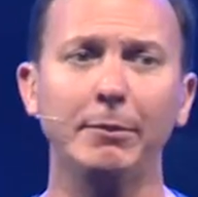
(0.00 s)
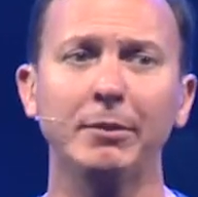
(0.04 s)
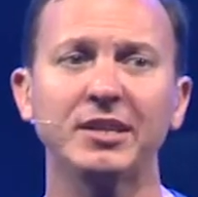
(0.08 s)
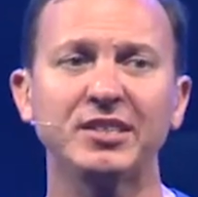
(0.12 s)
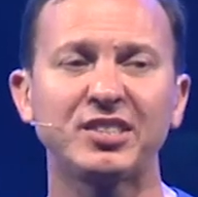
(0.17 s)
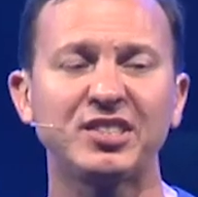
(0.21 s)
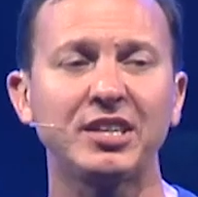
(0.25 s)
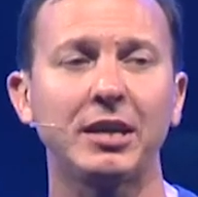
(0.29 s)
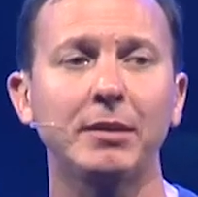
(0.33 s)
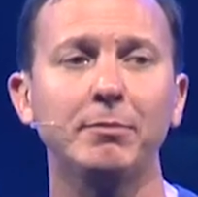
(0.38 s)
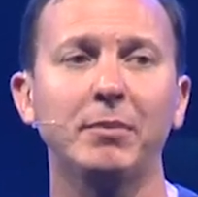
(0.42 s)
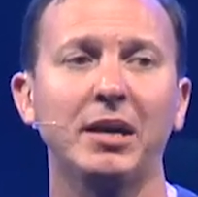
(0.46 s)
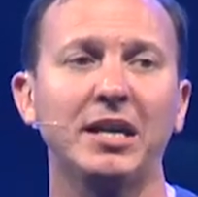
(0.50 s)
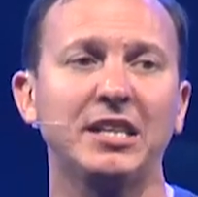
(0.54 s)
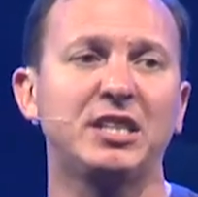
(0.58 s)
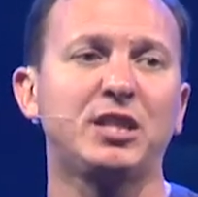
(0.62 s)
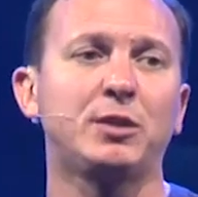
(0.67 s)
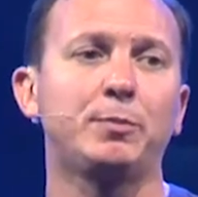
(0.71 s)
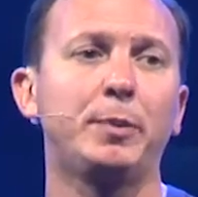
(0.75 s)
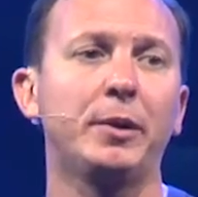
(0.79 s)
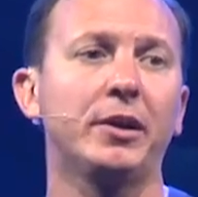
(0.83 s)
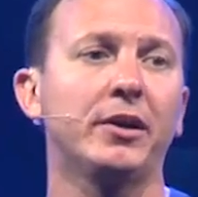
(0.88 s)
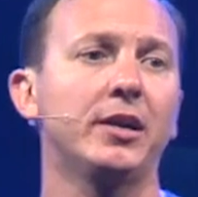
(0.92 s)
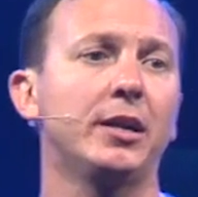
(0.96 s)
going to send my
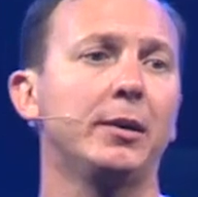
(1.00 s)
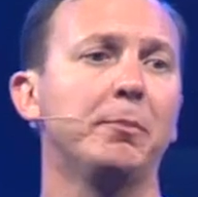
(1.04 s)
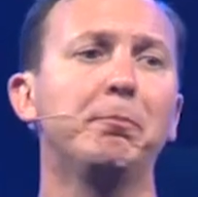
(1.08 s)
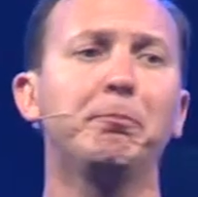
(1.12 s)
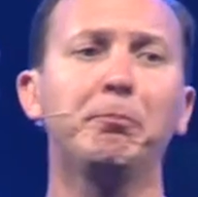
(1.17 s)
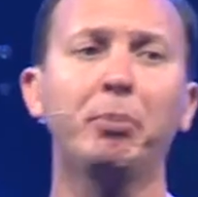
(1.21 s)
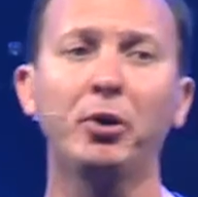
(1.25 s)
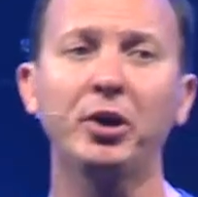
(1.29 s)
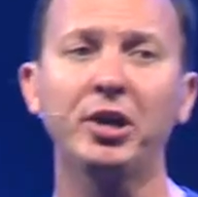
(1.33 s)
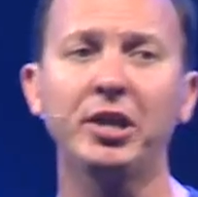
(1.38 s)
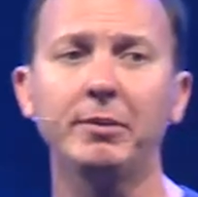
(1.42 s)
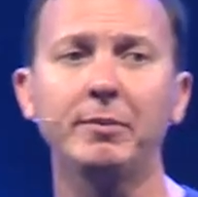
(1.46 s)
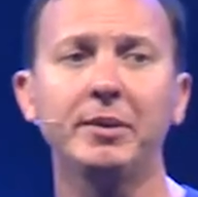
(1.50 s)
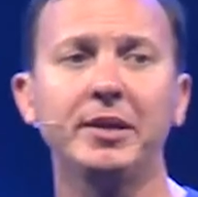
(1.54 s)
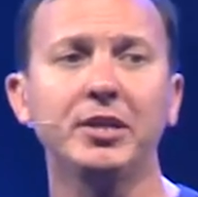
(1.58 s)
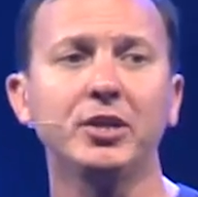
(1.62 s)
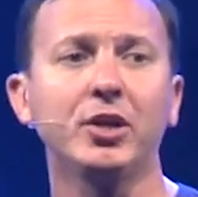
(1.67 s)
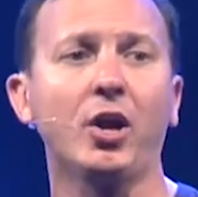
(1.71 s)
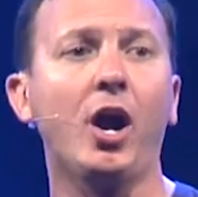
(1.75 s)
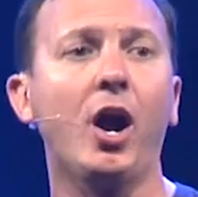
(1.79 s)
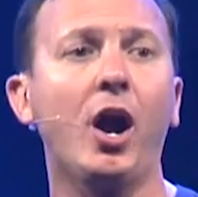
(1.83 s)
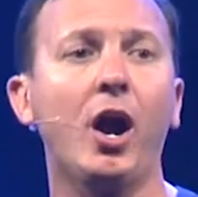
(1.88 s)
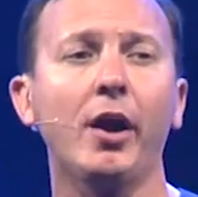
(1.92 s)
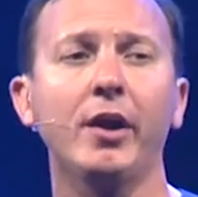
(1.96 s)
spirit and put him in
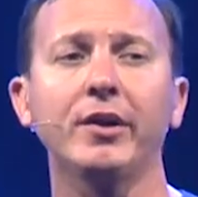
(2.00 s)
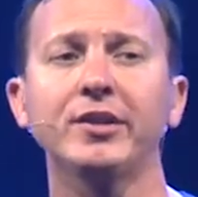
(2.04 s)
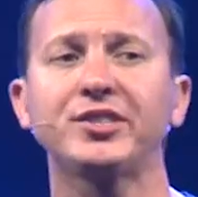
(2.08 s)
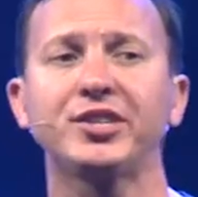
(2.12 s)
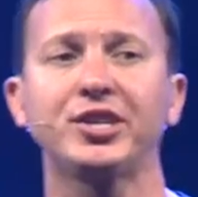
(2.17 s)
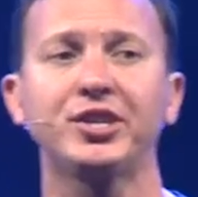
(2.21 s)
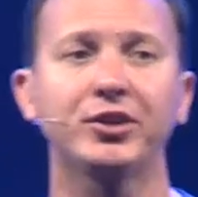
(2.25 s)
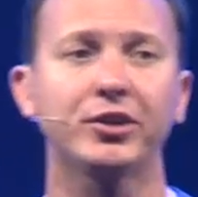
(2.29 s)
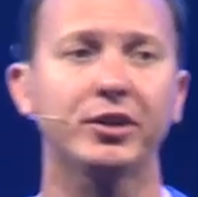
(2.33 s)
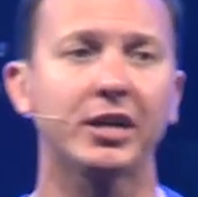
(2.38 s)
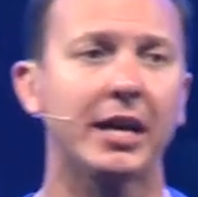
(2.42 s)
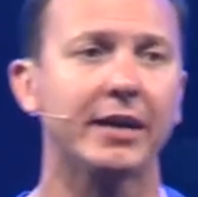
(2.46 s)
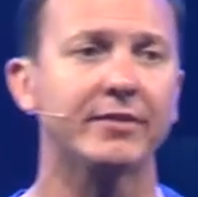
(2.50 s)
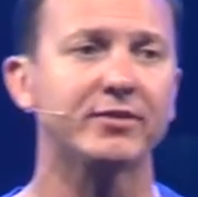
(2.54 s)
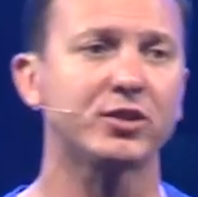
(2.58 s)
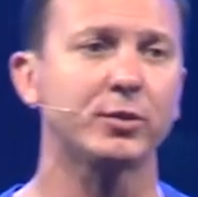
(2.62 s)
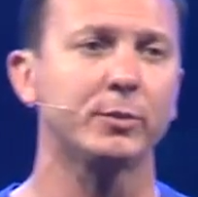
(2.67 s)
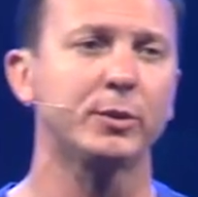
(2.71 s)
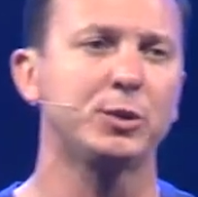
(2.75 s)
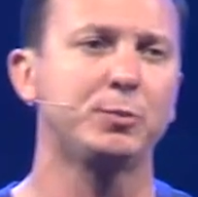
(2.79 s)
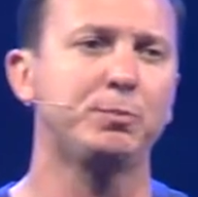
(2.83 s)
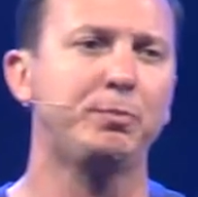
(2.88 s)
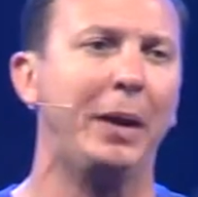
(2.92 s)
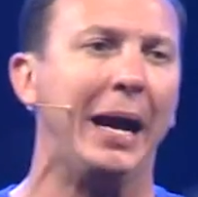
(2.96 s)
your hearts. And you're going to have so
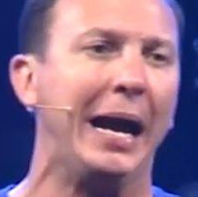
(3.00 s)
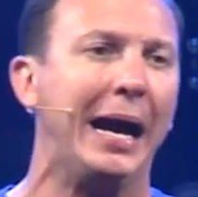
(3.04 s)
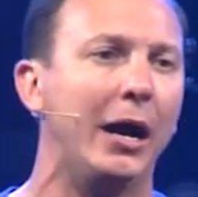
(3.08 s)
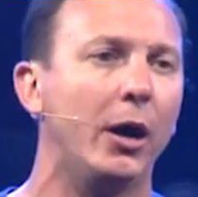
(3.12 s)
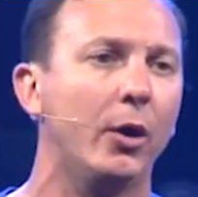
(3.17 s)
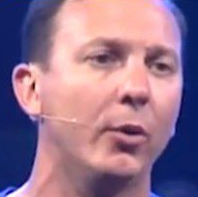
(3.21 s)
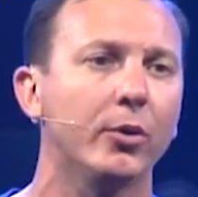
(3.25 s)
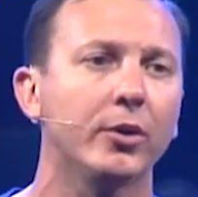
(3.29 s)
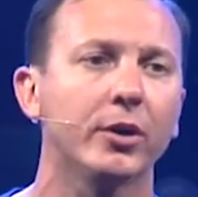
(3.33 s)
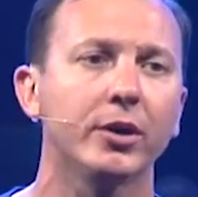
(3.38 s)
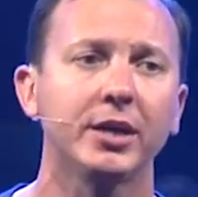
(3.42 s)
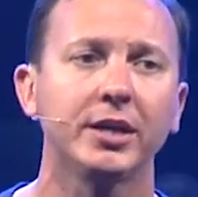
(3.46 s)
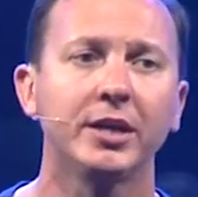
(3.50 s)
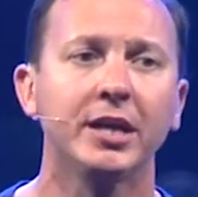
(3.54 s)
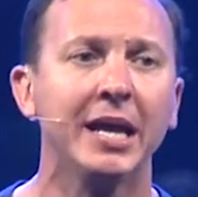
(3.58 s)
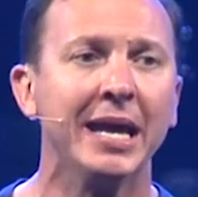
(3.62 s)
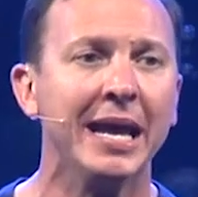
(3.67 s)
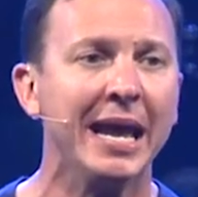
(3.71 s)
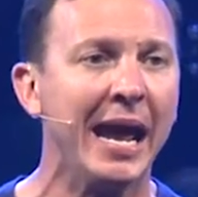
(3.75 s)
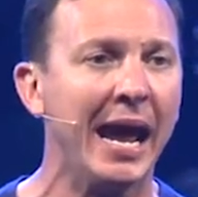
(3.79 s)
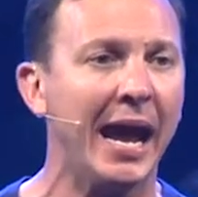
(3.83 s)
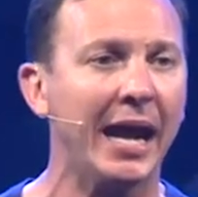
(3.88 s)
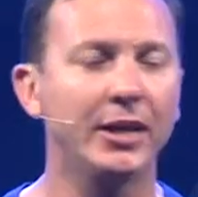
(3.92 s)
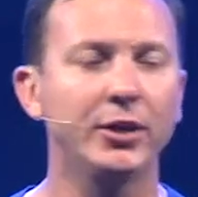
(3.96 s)
much power. And,
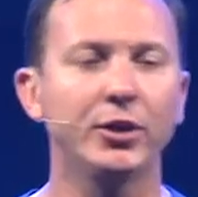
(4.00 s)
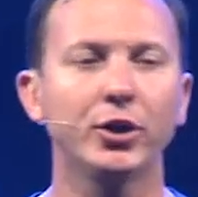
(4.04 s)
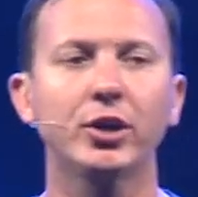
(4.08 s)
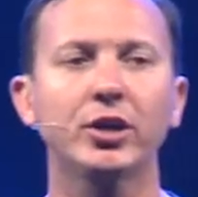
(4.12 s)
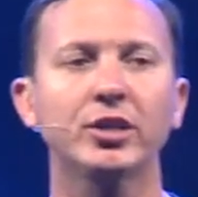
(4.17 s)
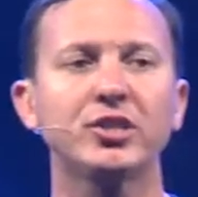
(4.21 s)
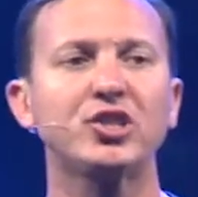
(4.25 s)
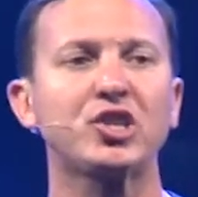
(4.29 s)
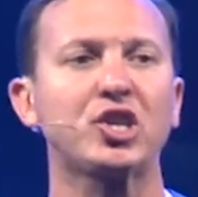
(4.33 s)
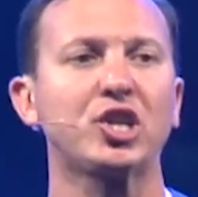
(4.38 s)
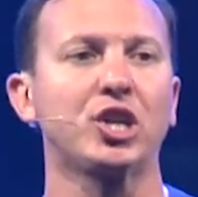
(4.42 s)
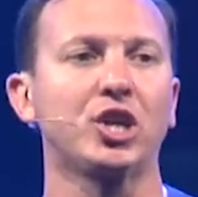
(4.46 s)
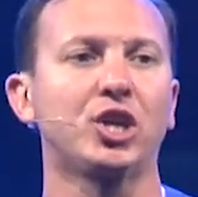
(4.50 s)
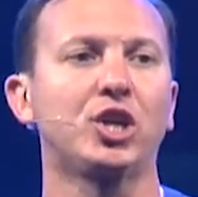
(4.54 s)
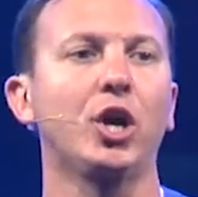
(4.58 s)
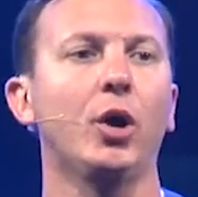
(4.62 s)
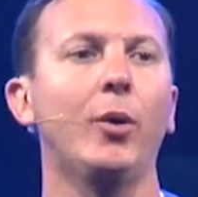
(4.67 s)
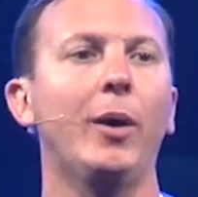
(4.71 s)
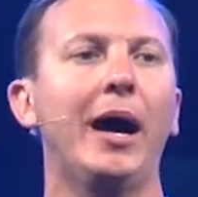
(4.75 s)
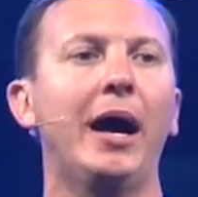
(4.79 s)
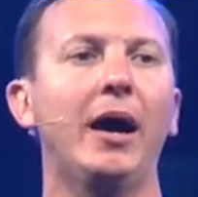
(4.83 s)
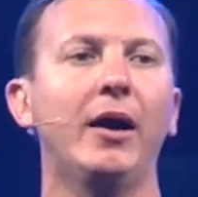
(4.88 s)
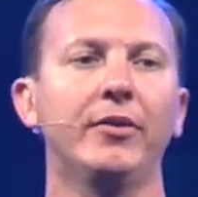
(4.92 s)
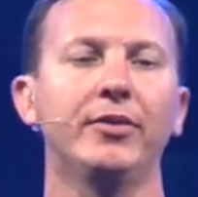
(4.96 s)
and you're just going to go
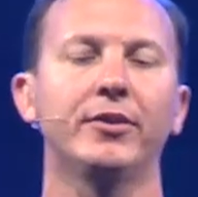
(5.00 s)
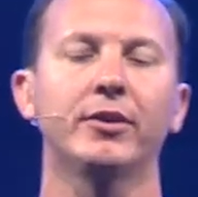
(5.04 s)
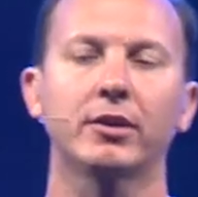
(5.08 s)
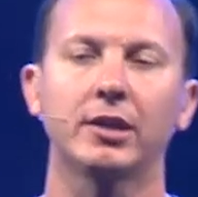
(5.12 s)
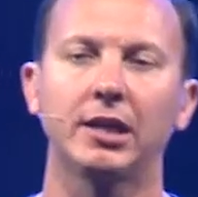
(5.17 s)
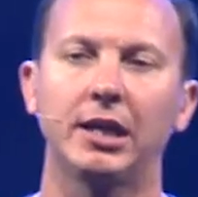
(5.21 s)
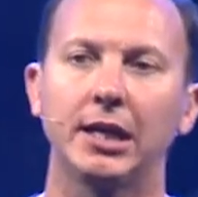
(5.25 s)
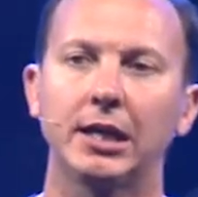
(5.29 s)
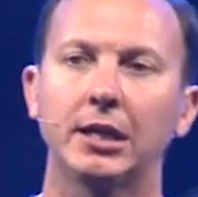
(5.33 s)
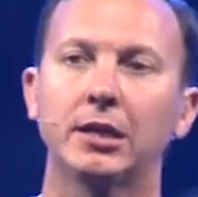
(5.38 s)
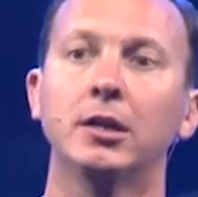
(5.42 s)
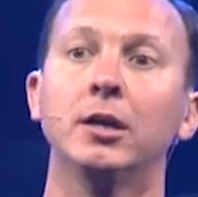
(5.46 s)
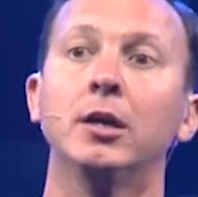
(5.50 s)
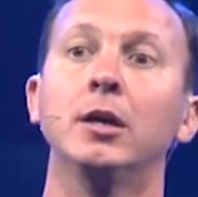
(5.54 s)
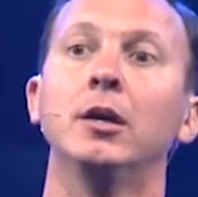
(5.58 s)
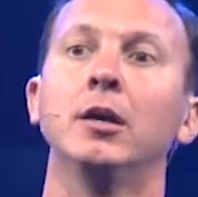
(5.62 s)
out. And they're like,